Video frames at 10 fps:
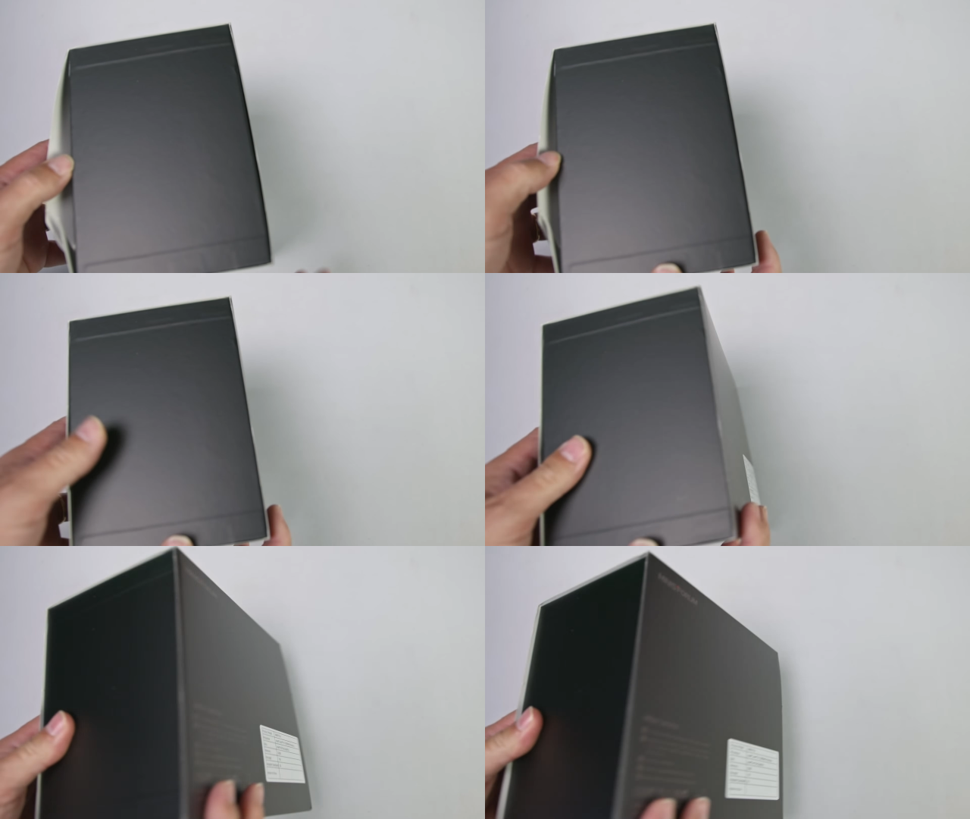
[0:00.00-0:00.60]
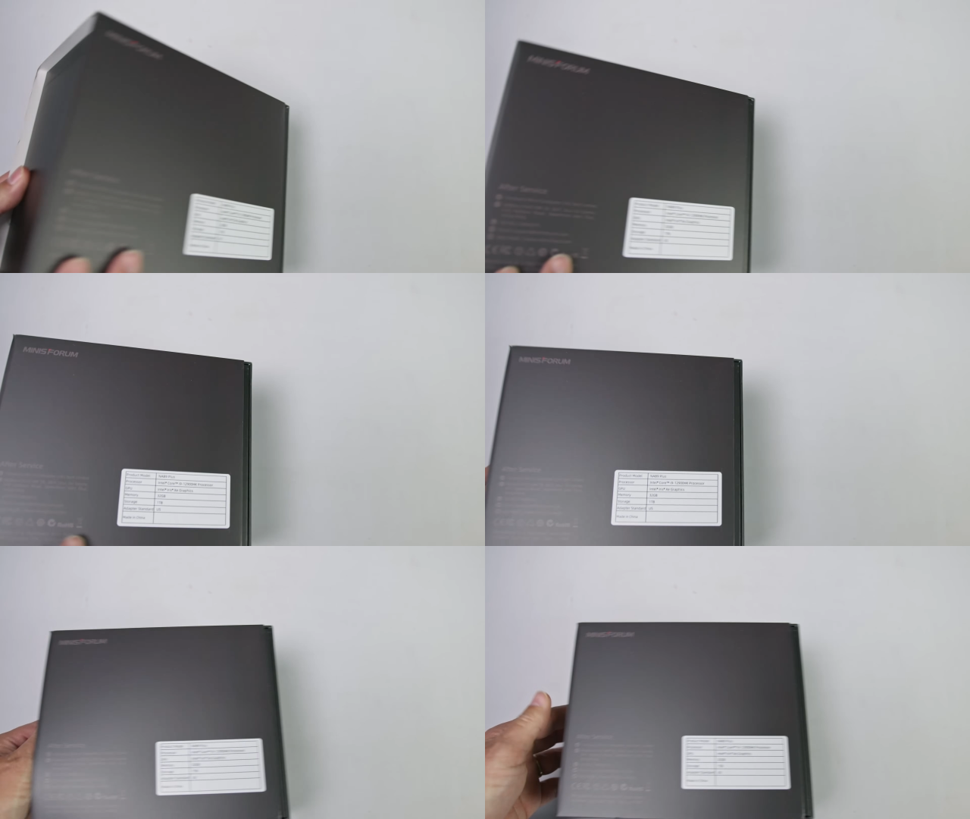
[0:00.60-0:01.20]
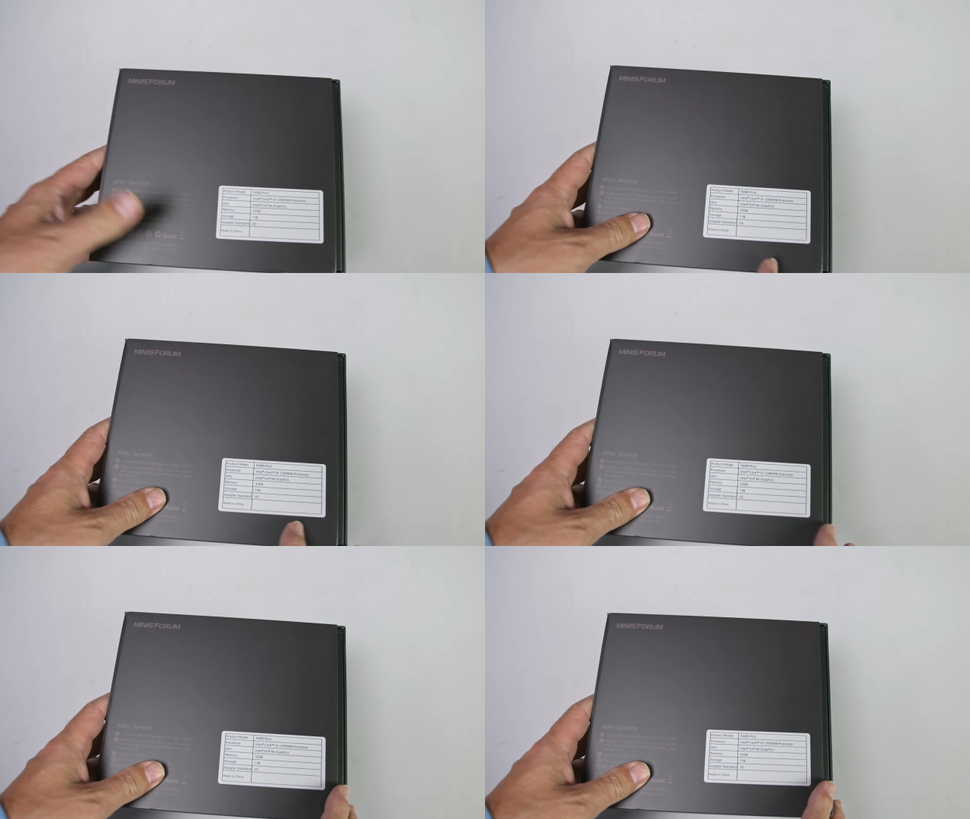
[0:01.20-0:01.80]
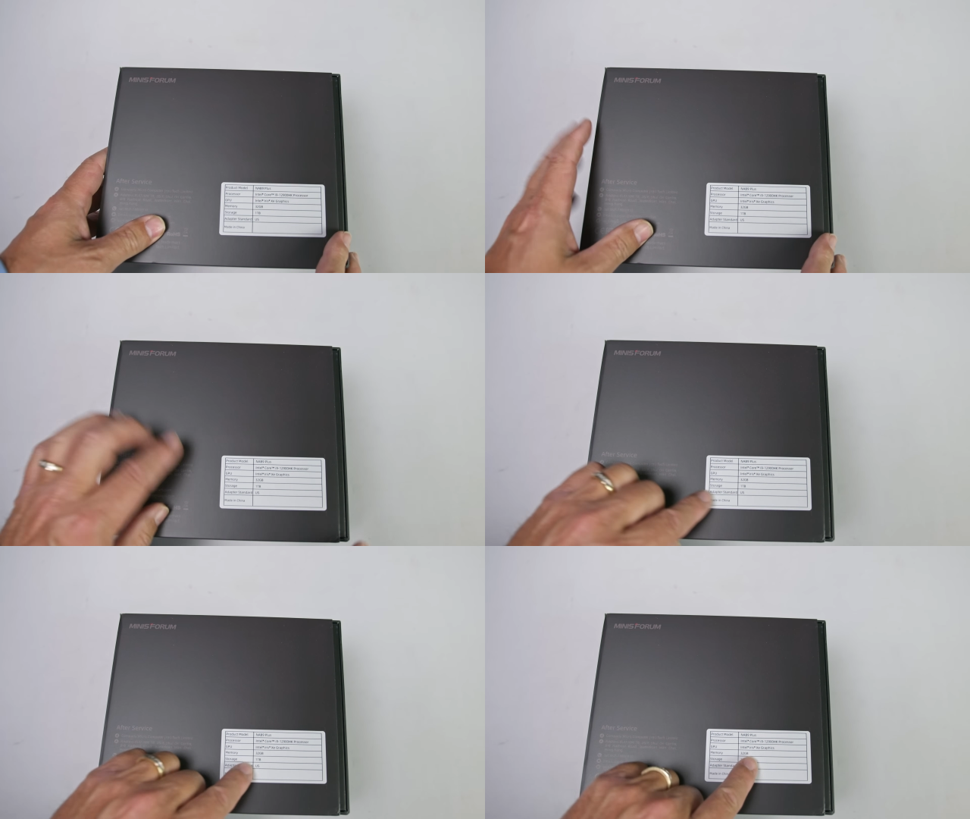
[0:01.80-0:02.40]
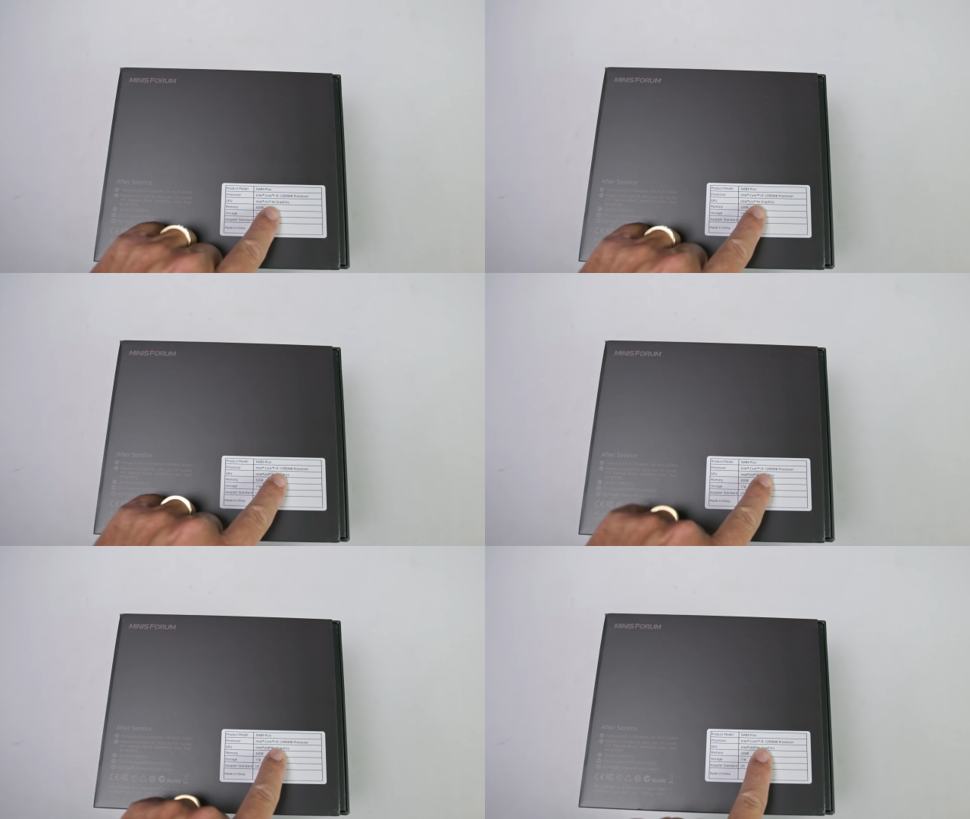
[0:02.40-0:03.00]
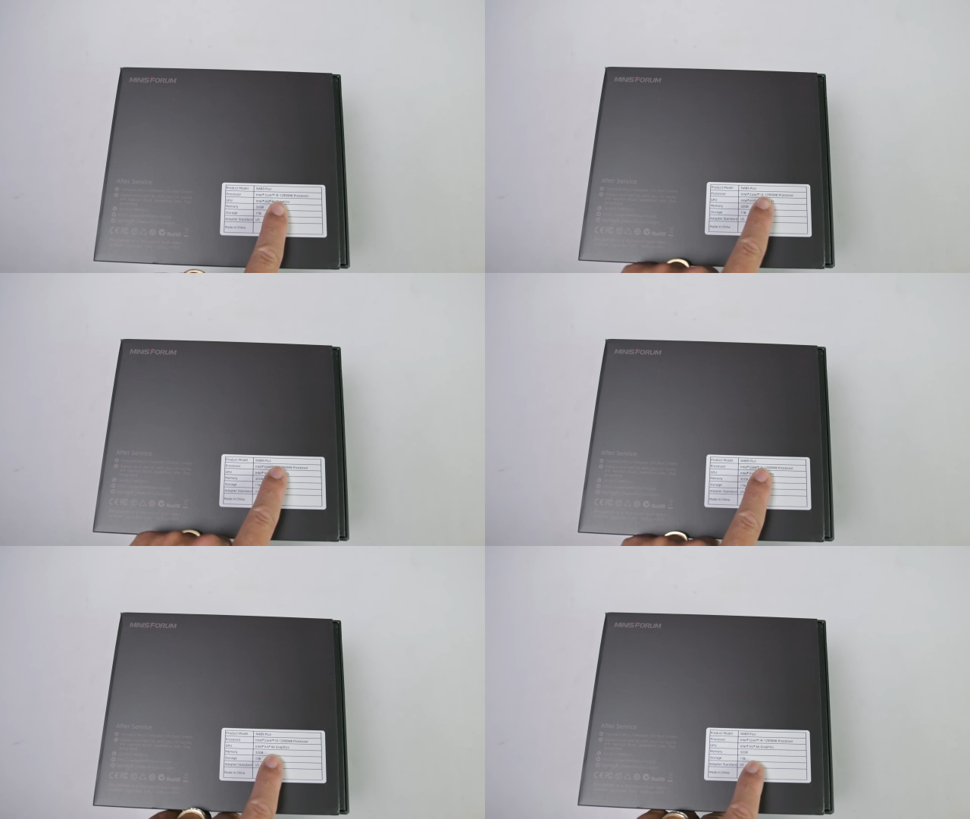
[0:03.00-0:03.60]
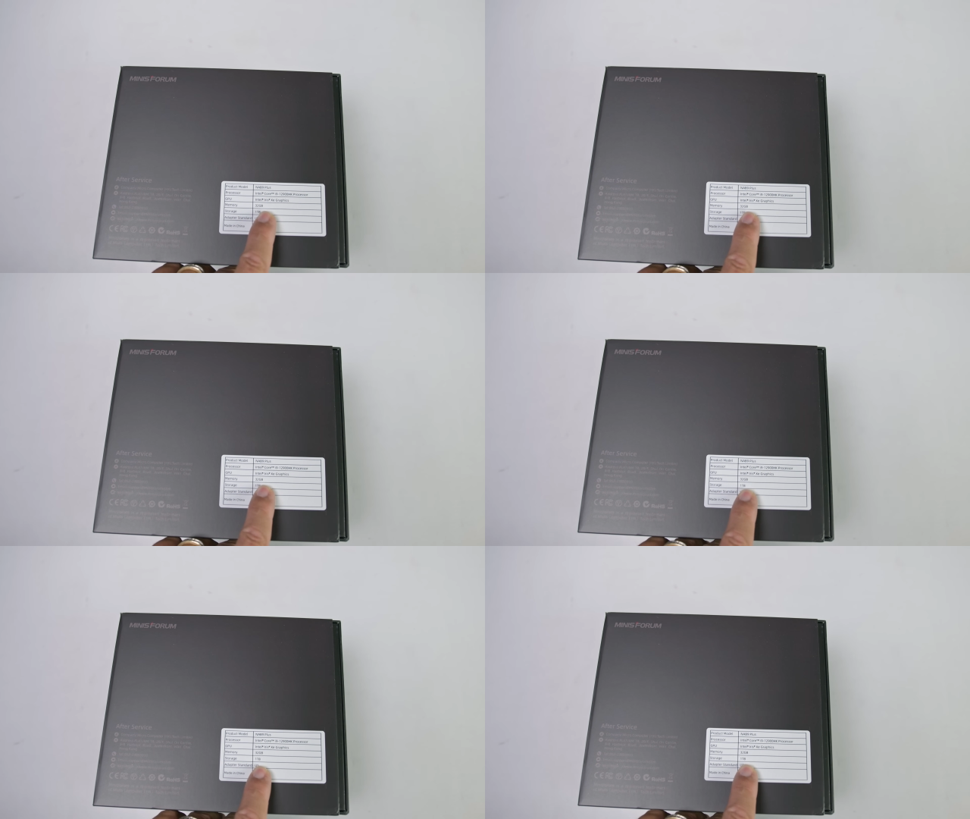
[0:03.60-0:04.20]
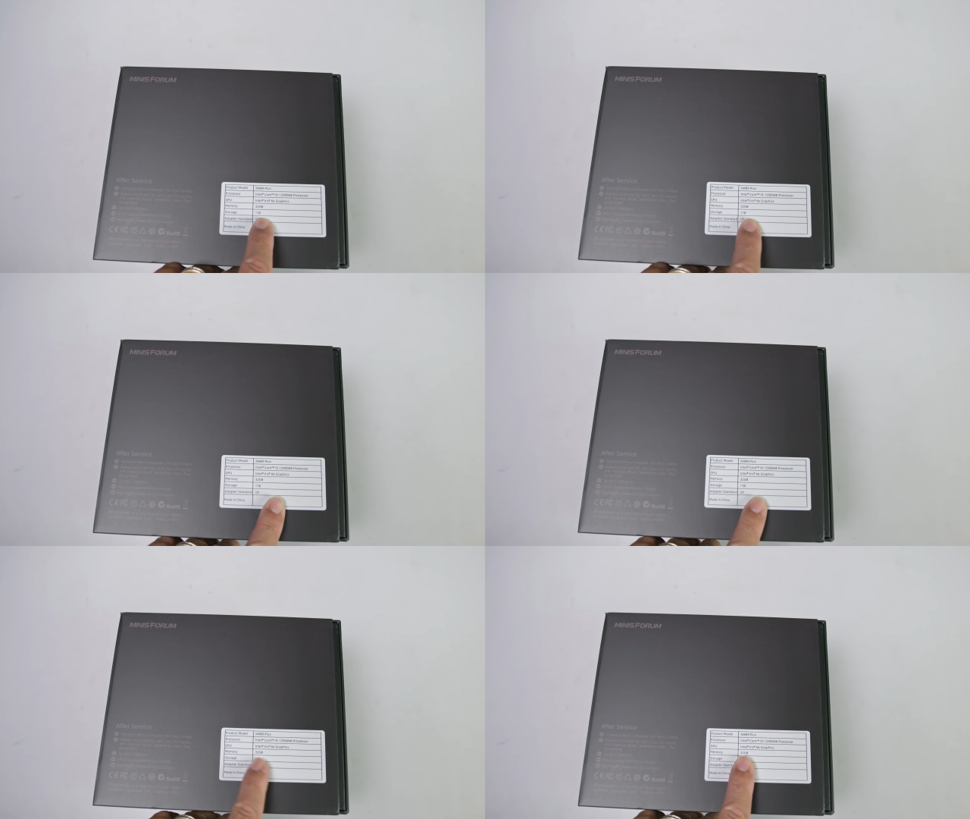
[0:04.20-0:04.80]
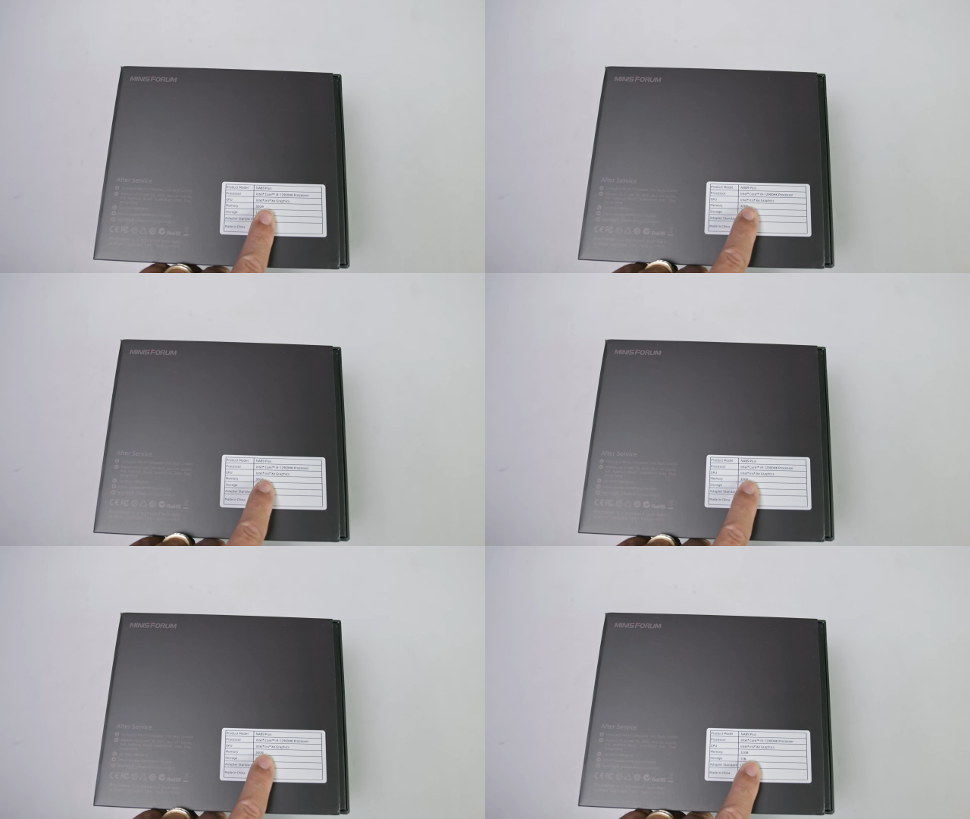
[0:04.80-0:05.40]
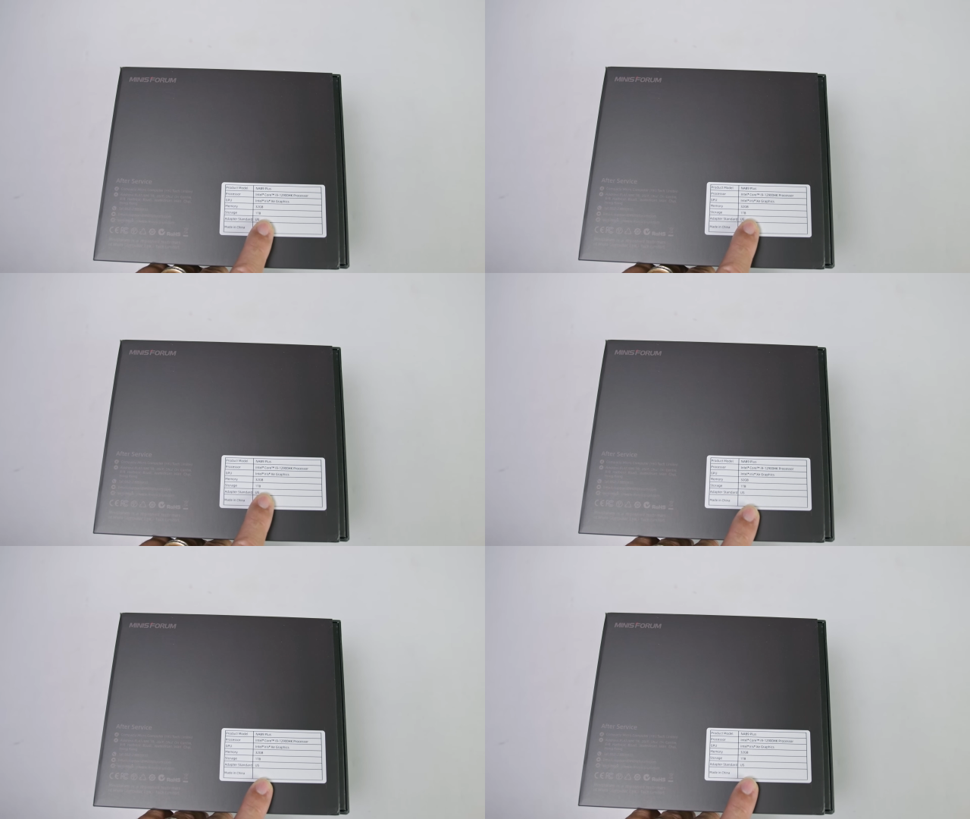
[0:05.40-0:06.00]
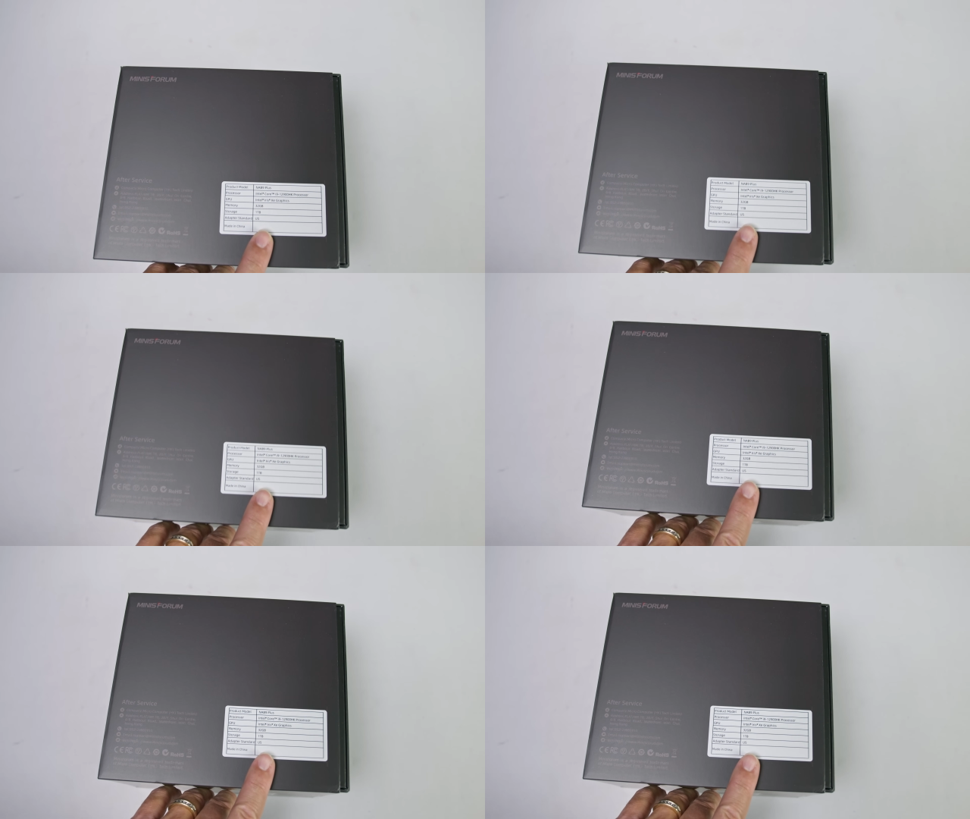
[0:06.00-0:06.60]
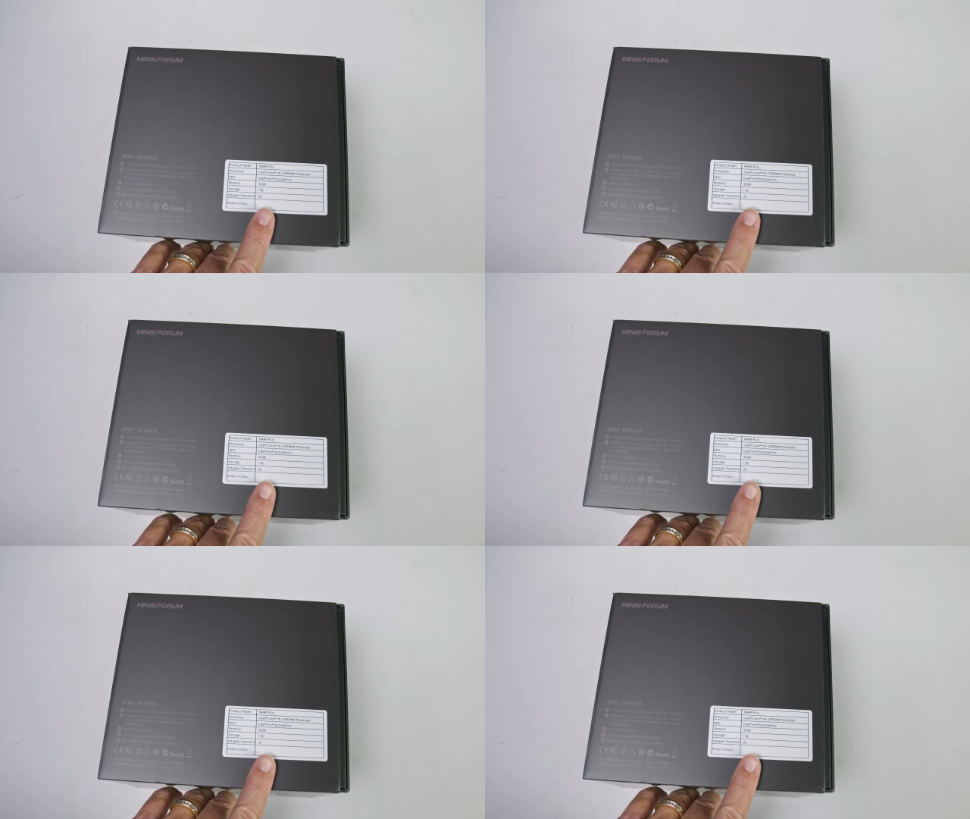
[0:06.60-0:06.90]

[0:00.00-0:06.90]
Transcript: (no speaker visible)